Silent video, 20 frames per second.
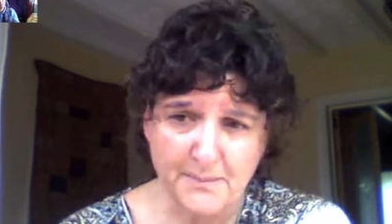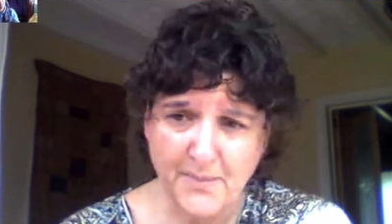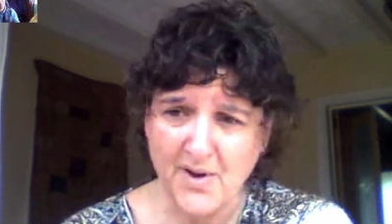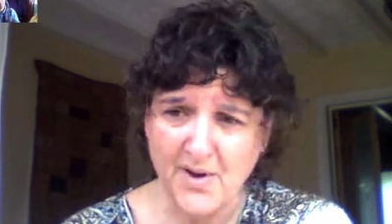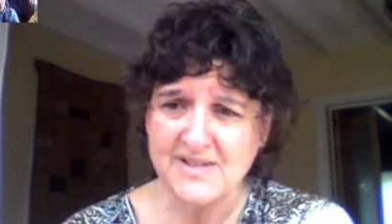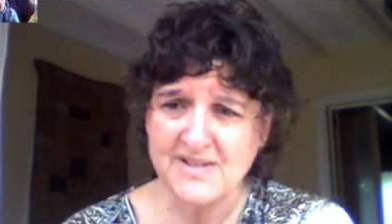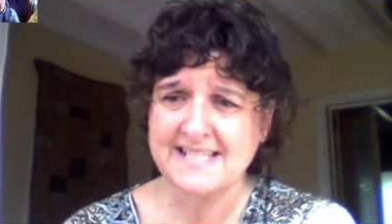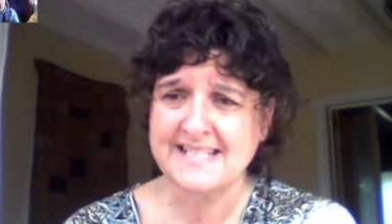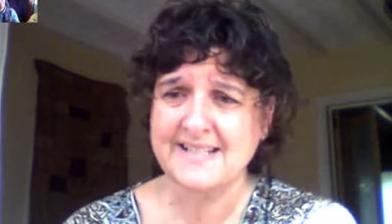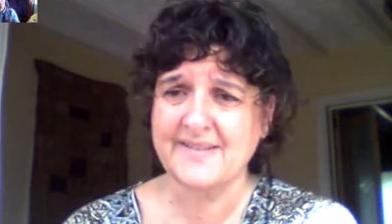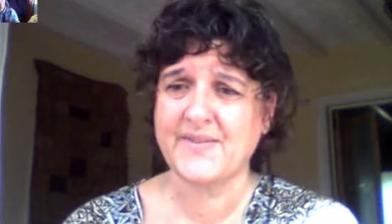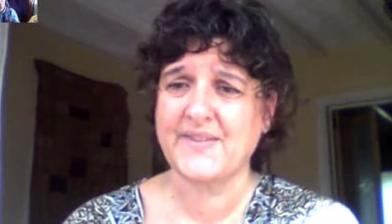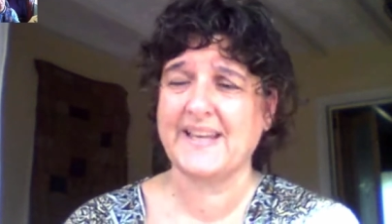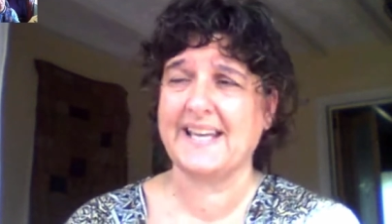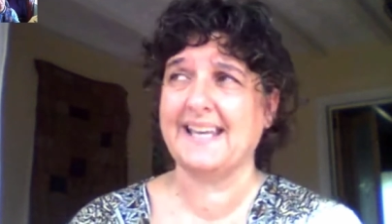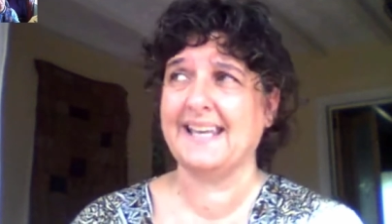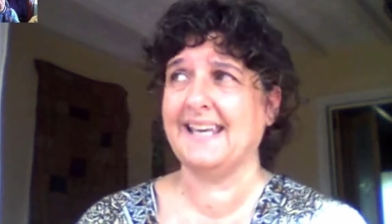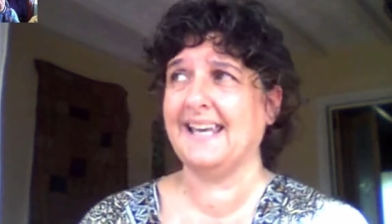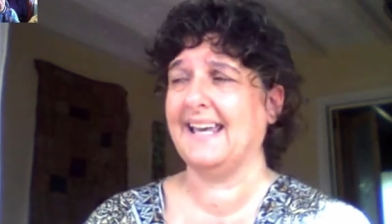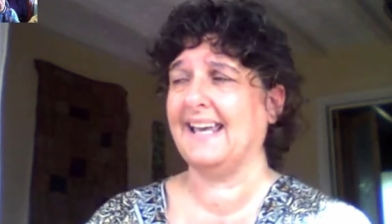positive
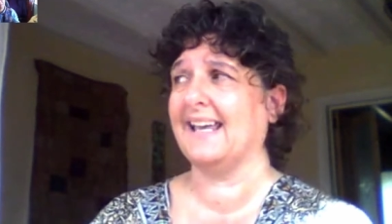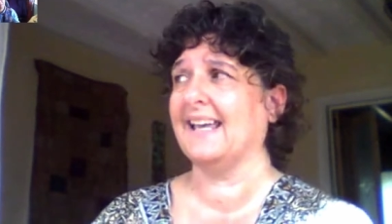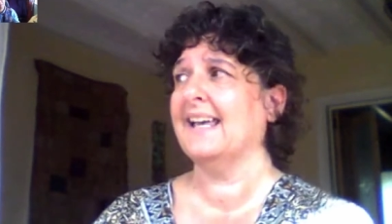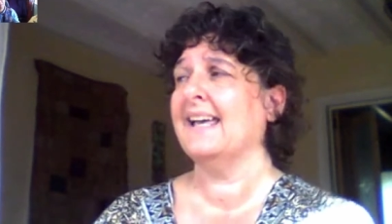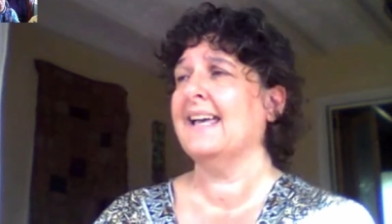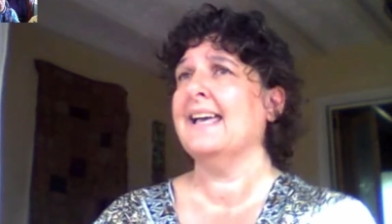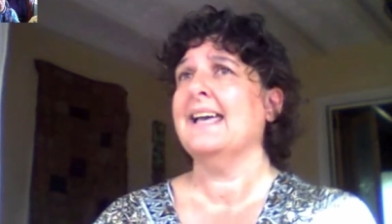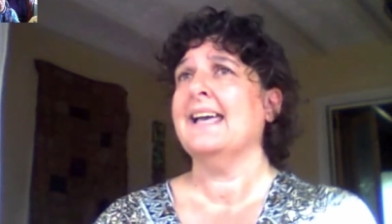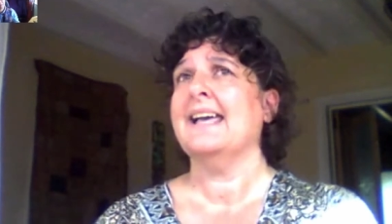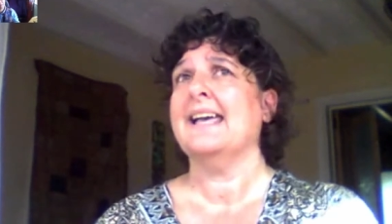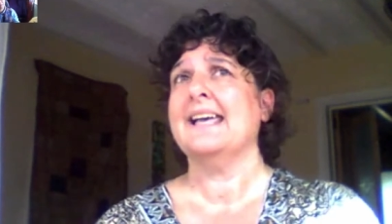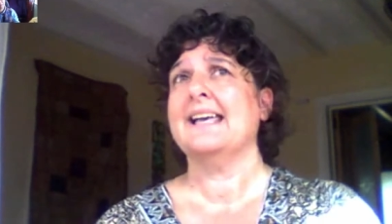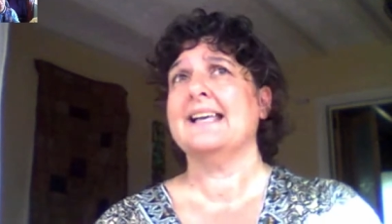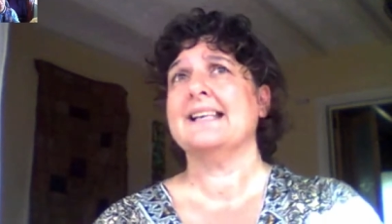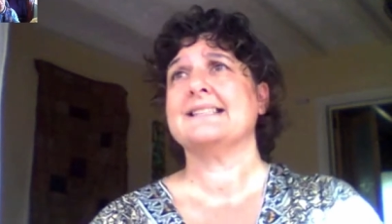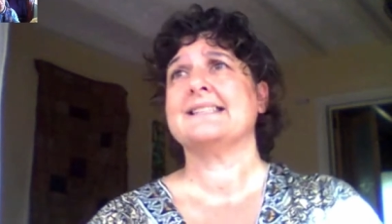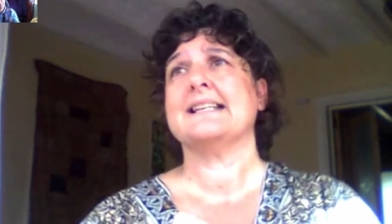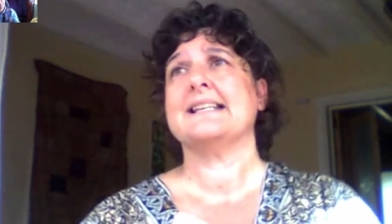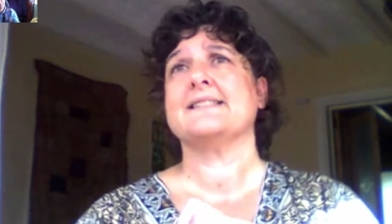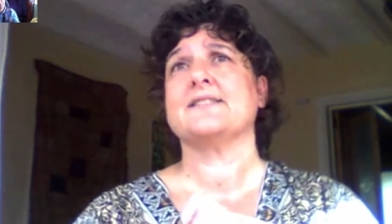thinking
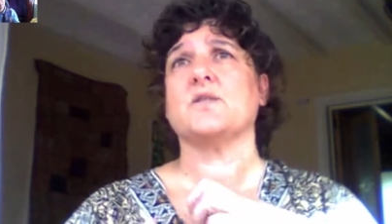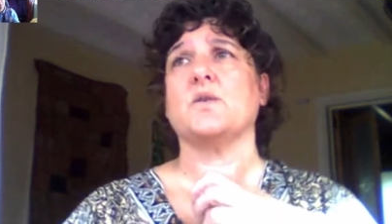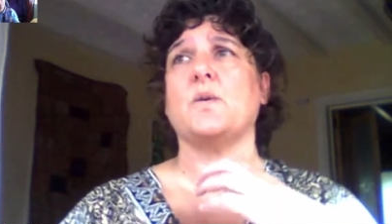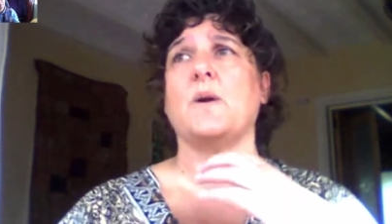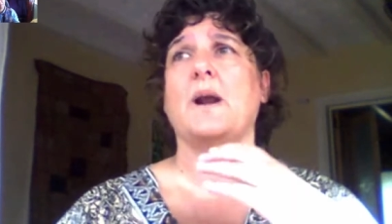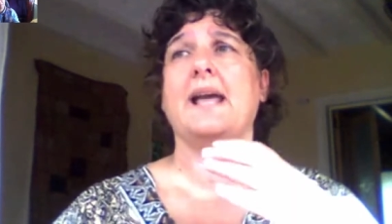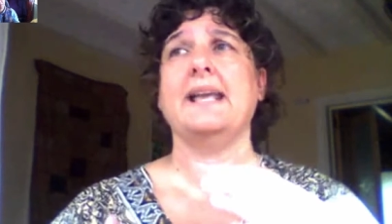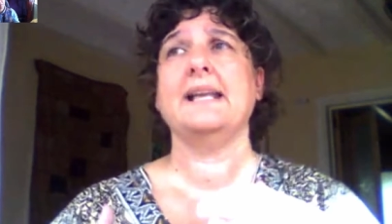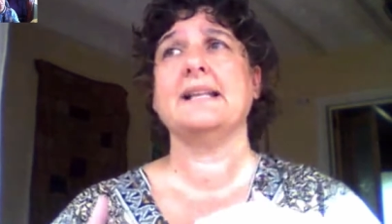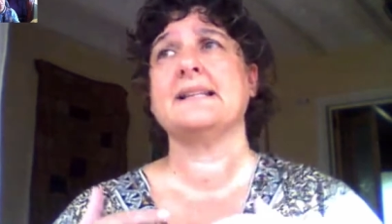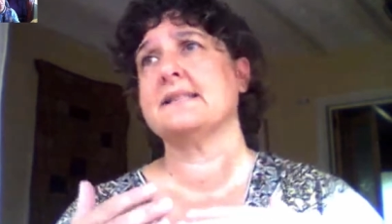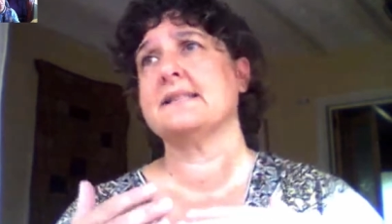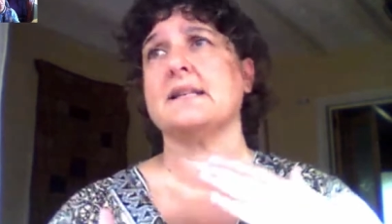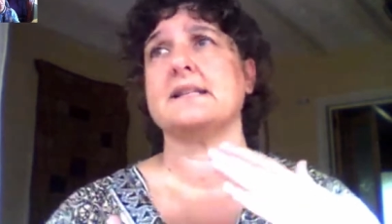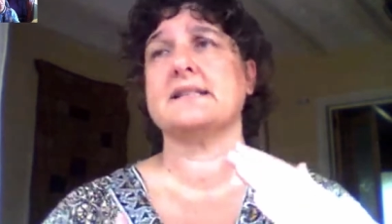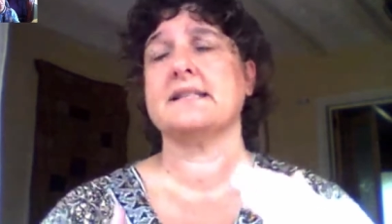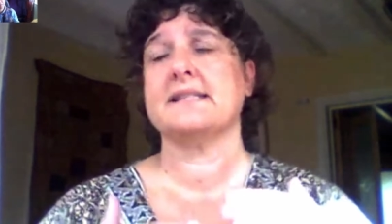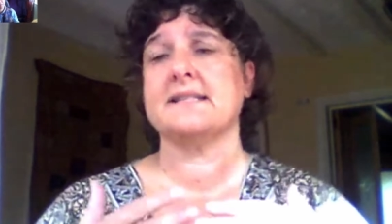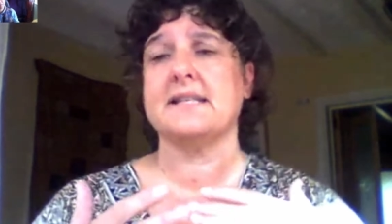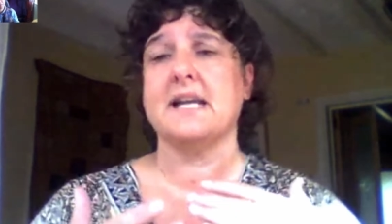is is great
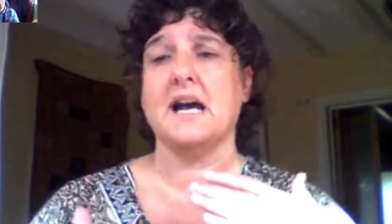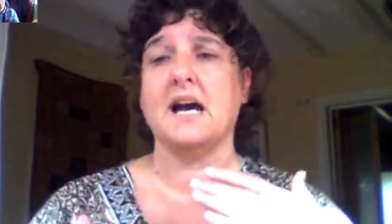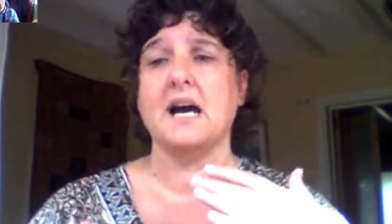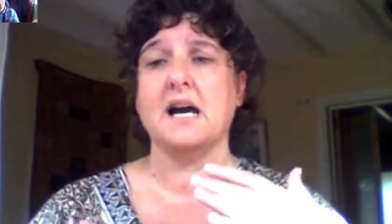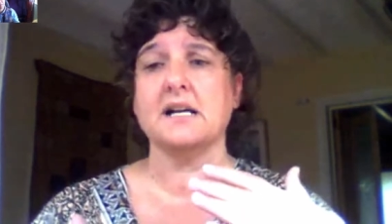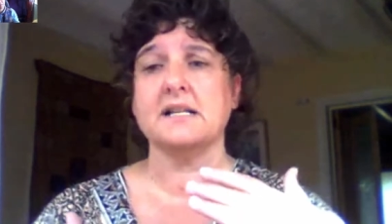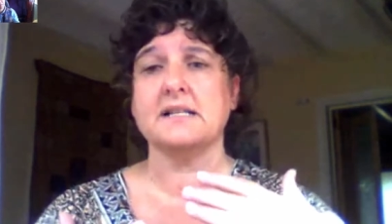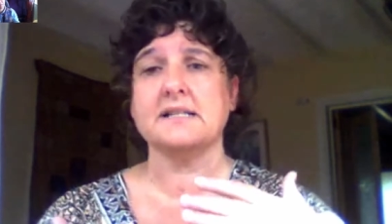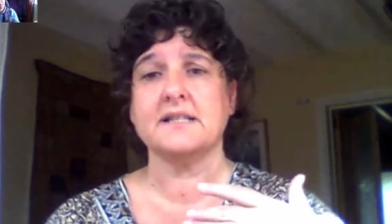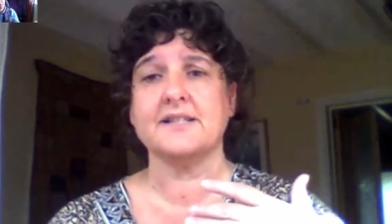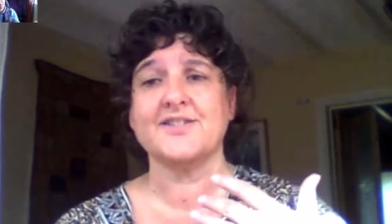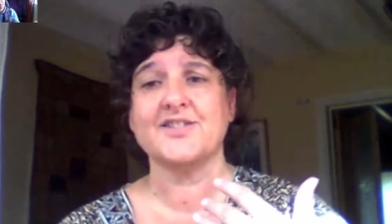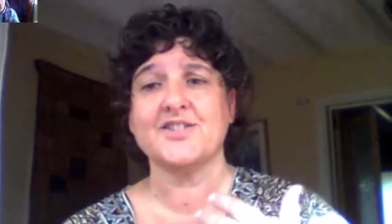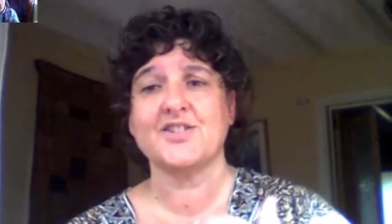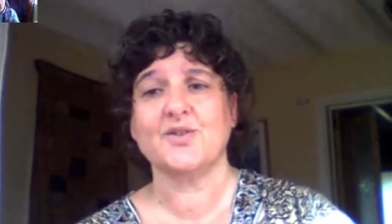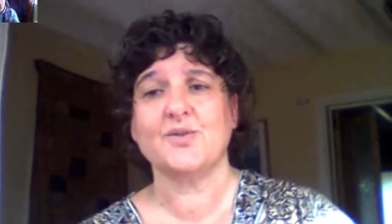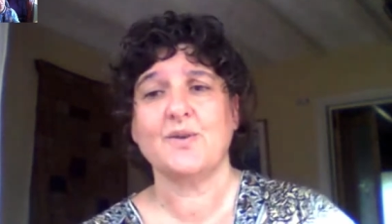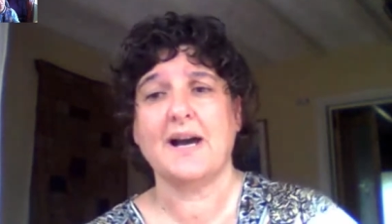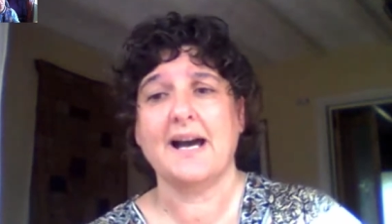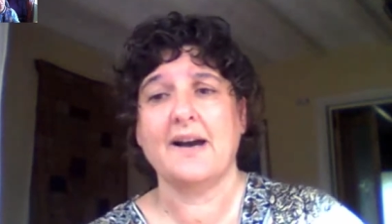as a start
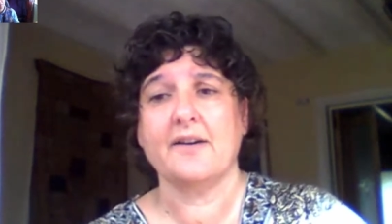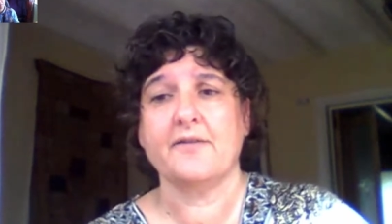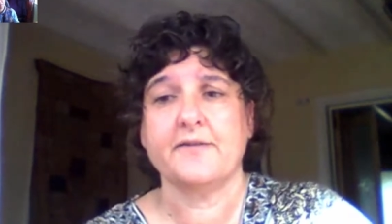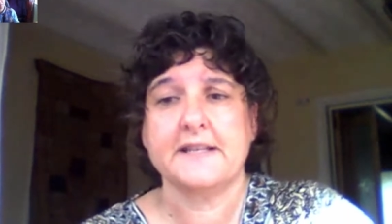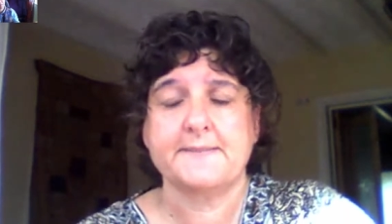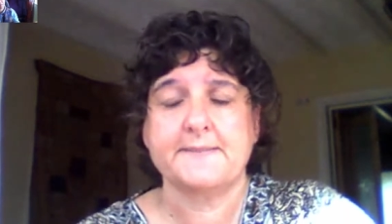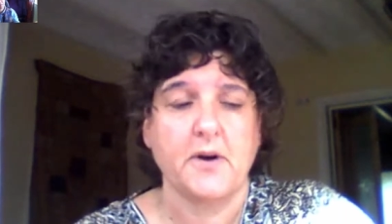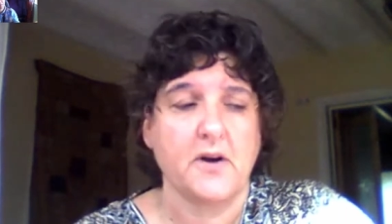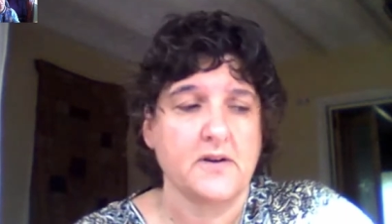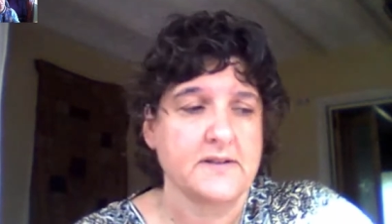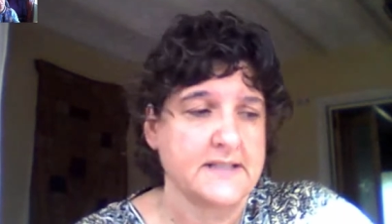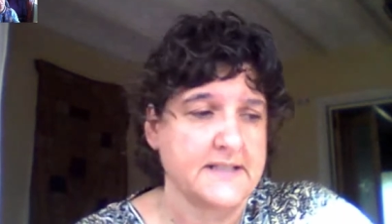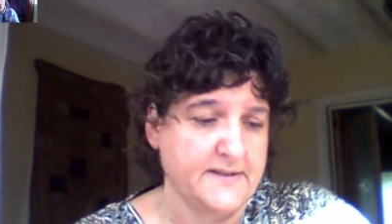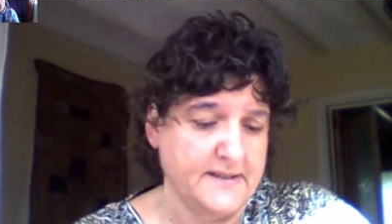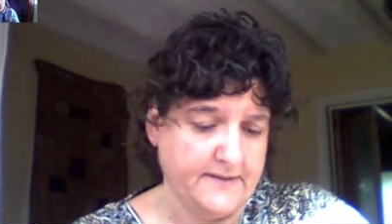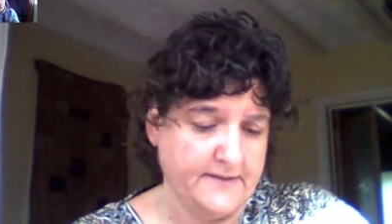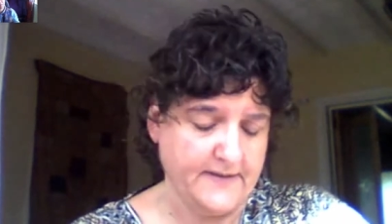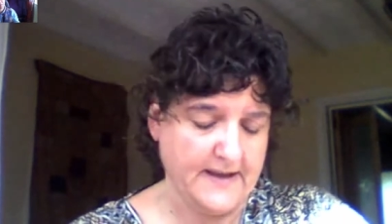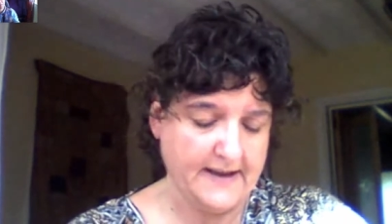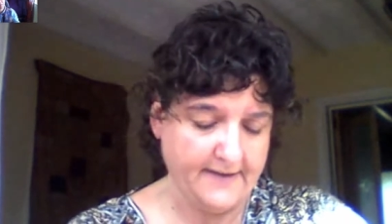to have these positive